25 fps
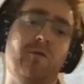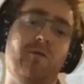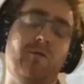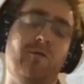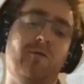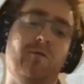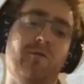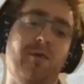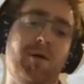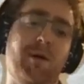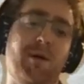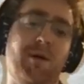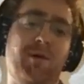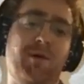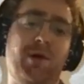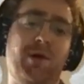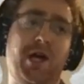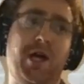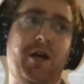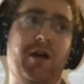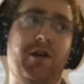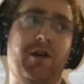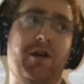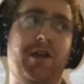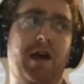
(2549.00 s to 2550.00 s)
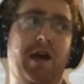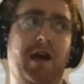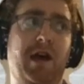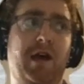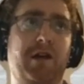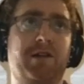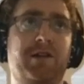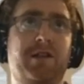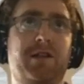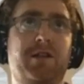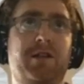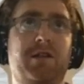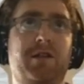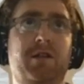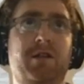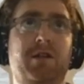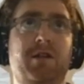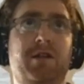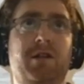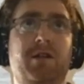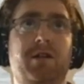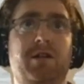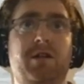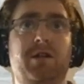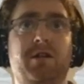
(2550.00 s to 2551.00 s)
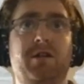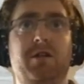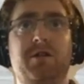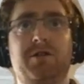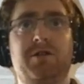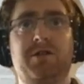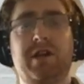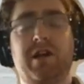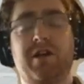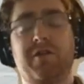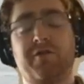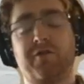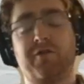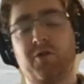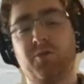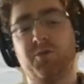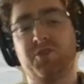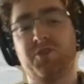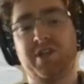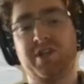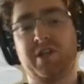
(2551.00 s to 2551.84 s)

remember that Terraform's